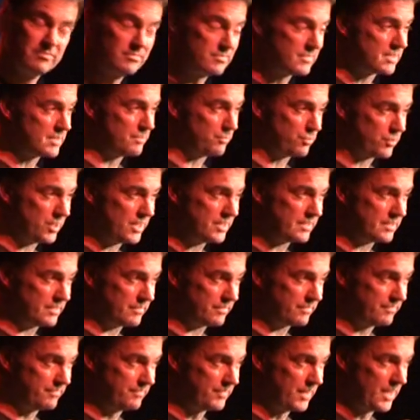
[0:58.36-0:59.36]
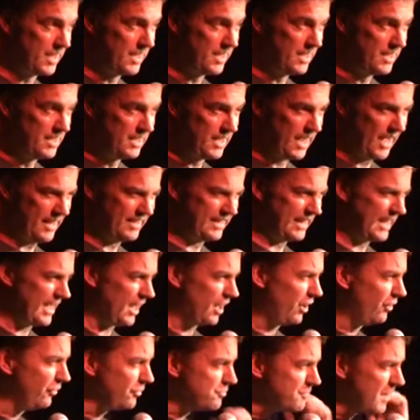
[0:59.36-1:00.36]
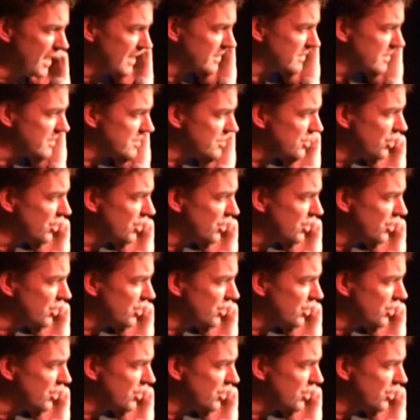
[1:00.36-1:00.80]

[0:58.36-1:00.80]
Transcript: It's impressive. And the elves make the